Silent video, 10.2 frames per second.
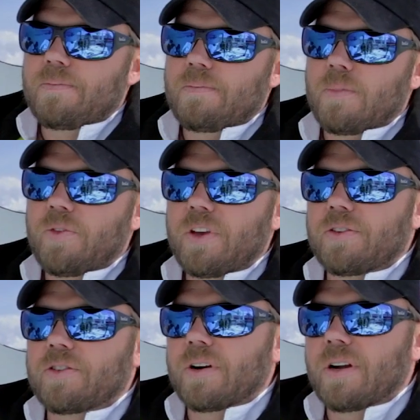
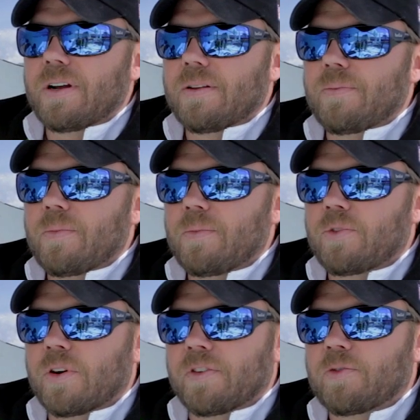Multi-hulls are a
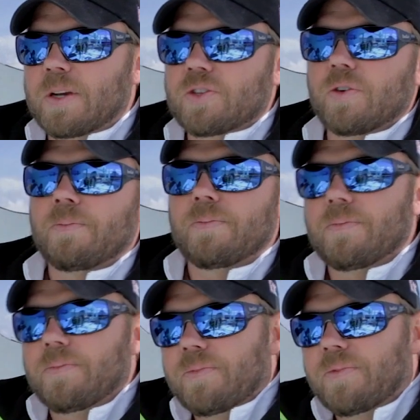sort of a special
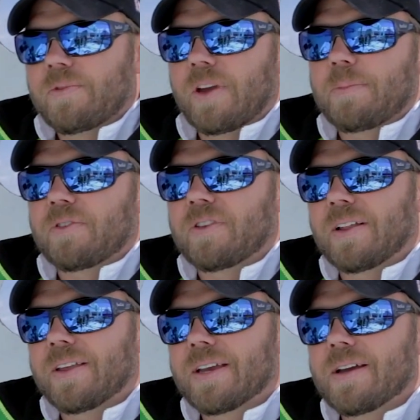type of
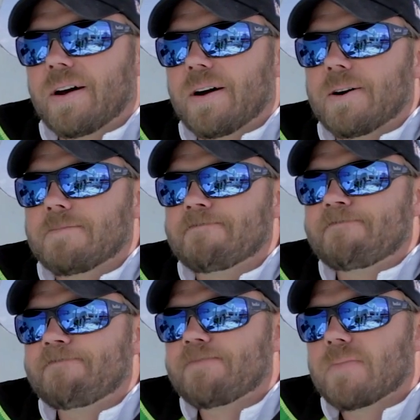sailing.
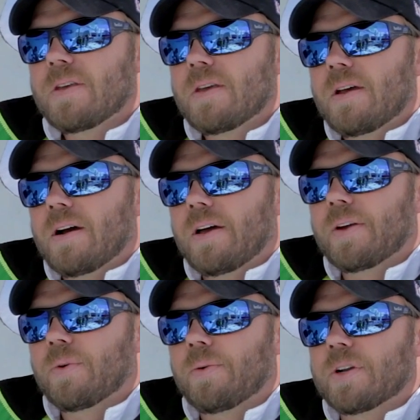I think
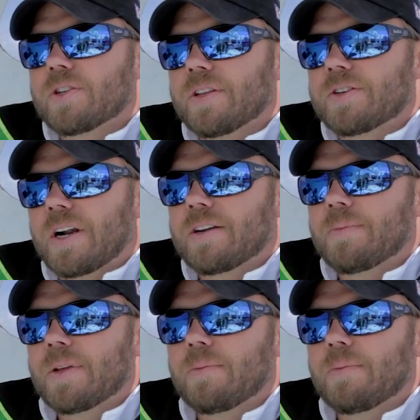what originally attracted me to